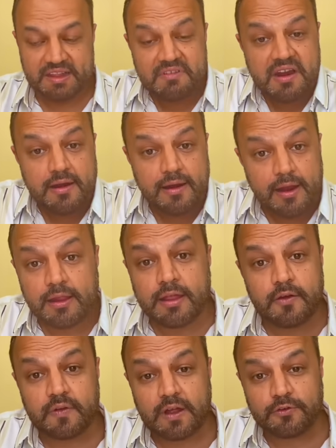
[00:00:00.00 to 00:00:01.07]
They've done
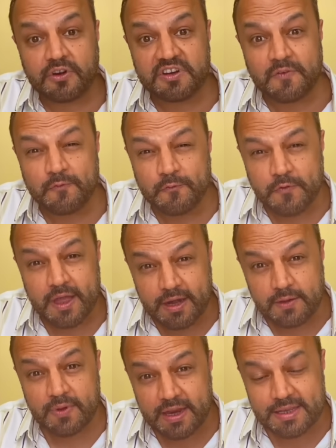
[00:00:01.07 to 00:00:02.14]
nothing of that. So it's a
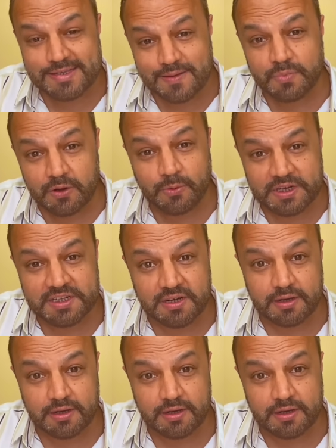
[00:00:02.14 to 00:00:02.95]
very, very simple question.